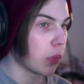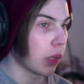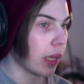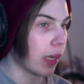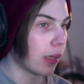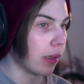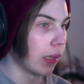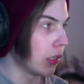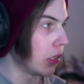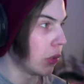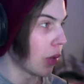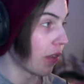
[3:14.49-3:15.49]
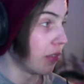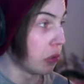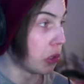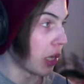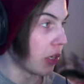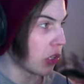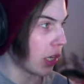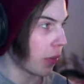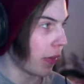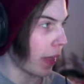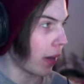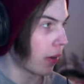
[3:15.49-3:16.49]
with like, let's do a few changes here and
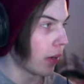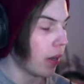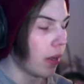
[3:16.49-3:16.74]
there.